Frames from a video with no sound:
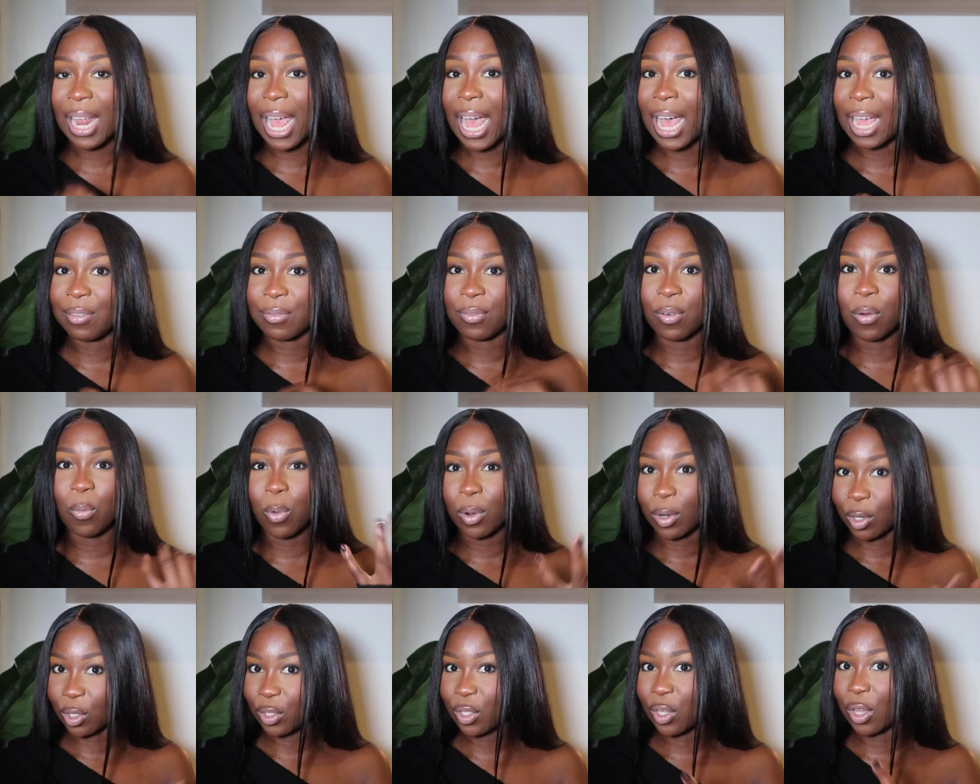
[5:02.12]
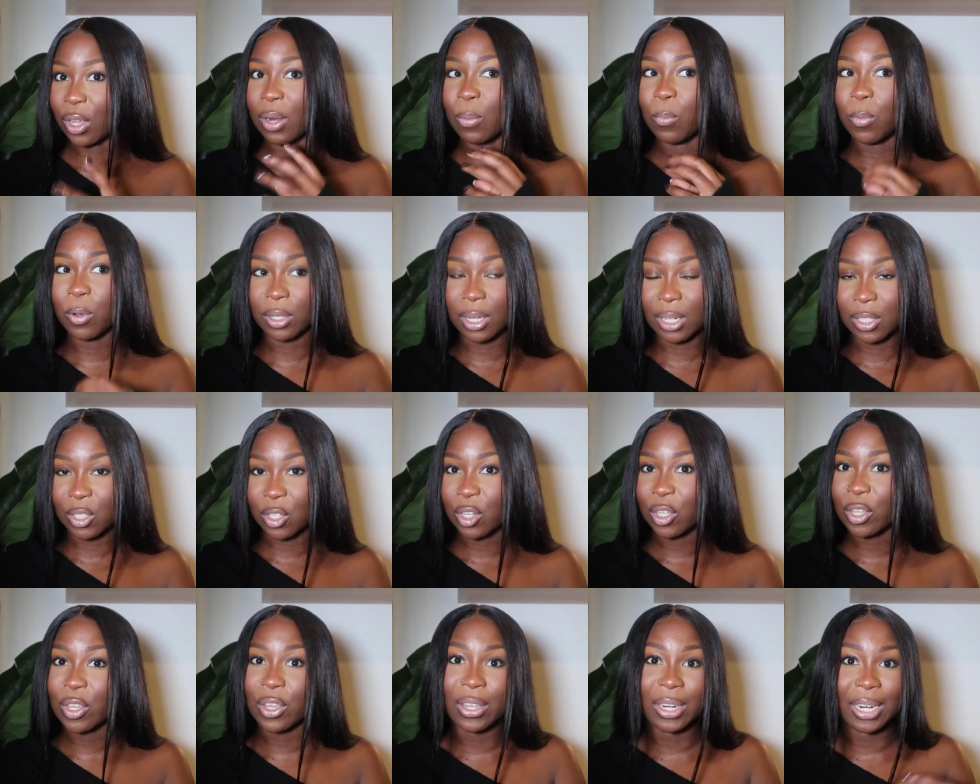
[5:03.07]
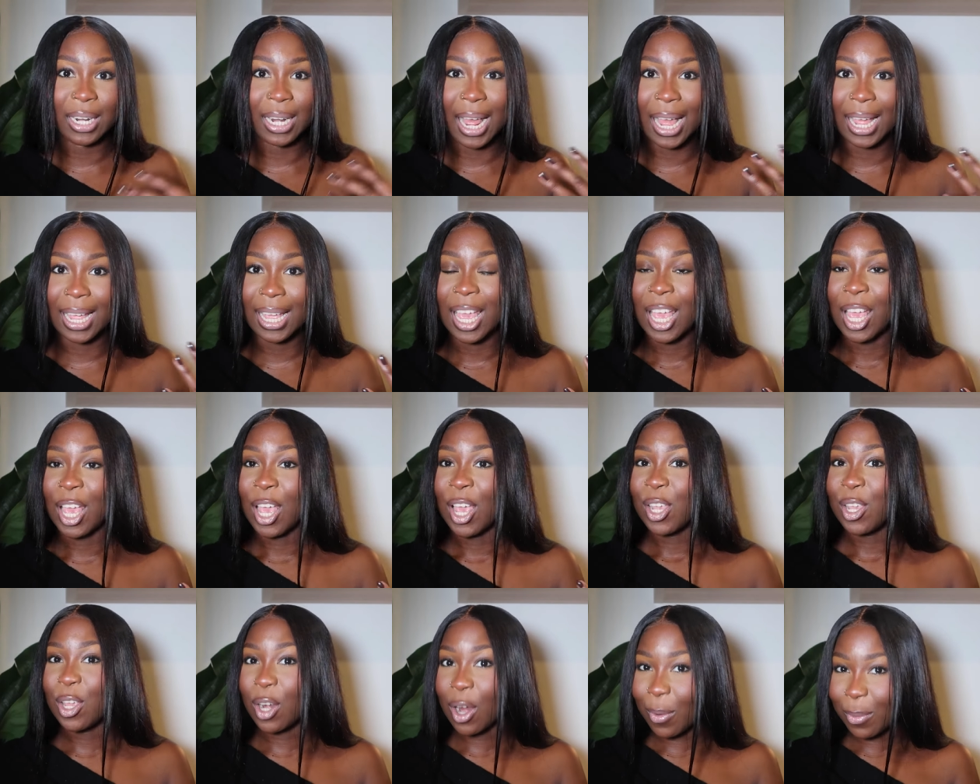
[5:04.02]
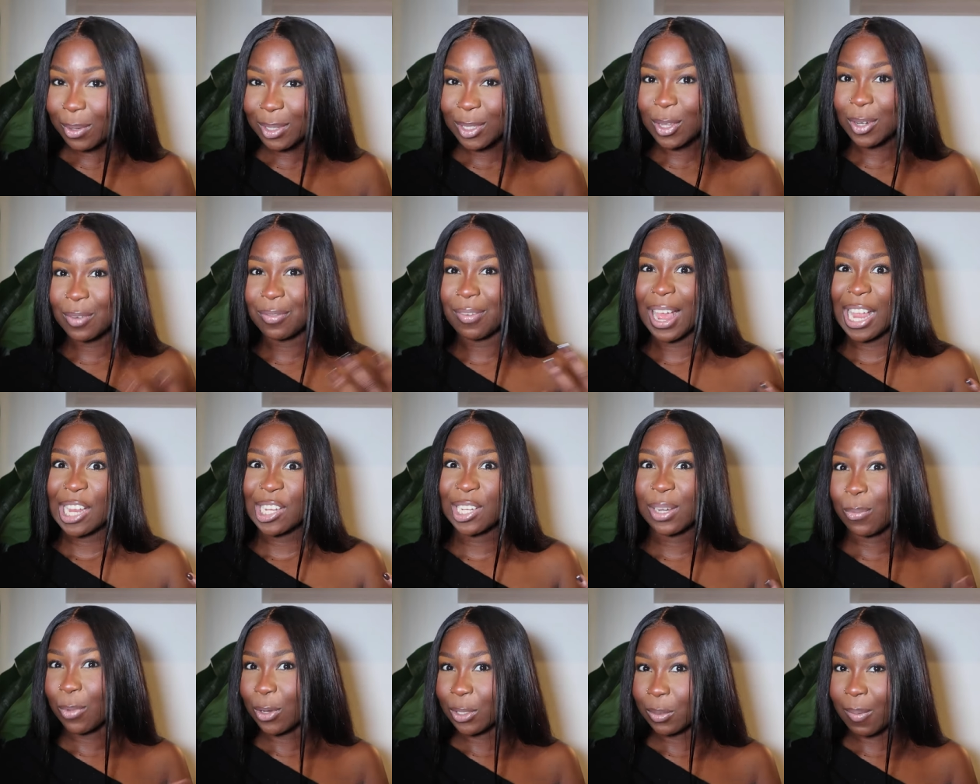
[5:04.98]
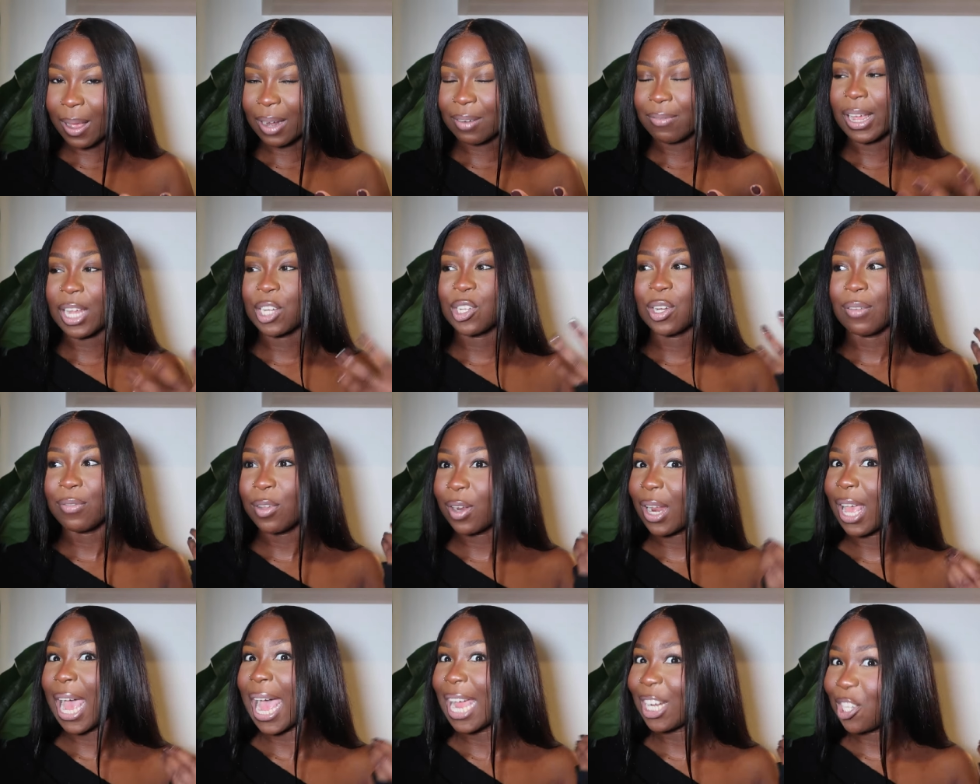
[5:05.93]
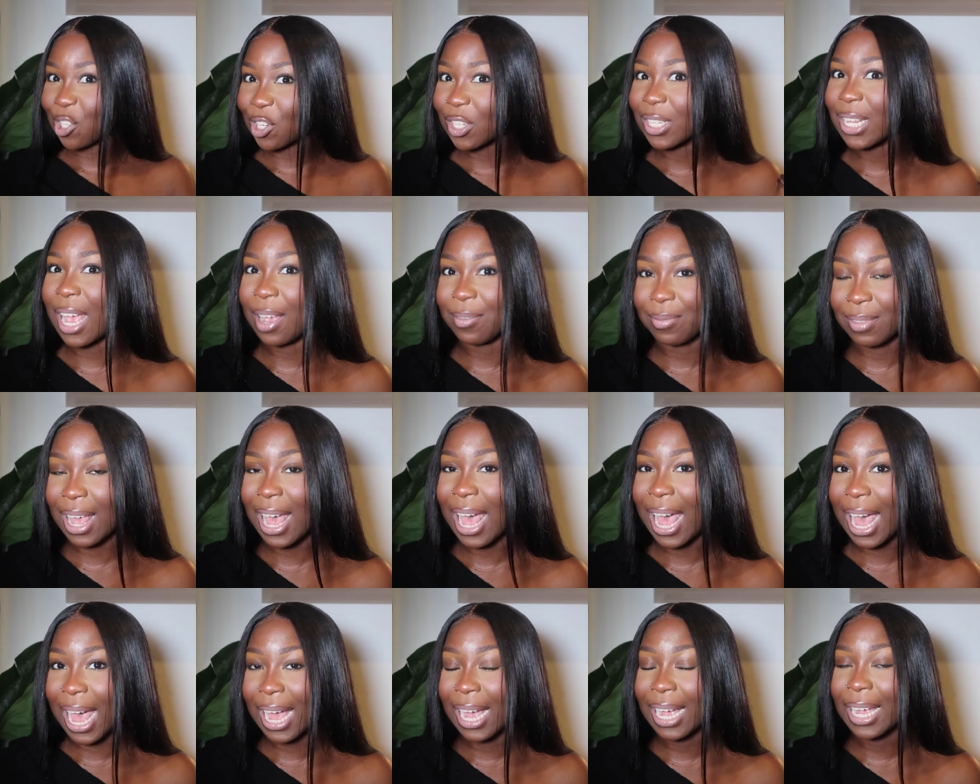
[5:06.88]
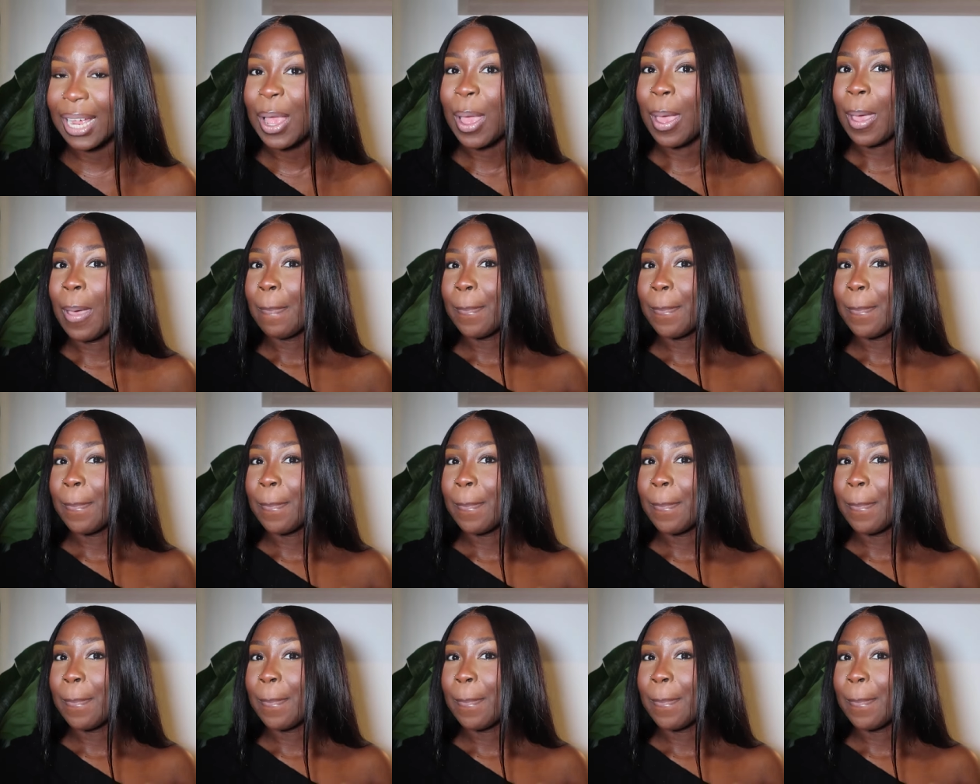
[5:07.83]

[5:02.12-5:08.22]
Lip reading: an eye for what looks good and what doesn't look good, and like, you know, what's good fashion, what's bad fashion. I feel like I just have that eye.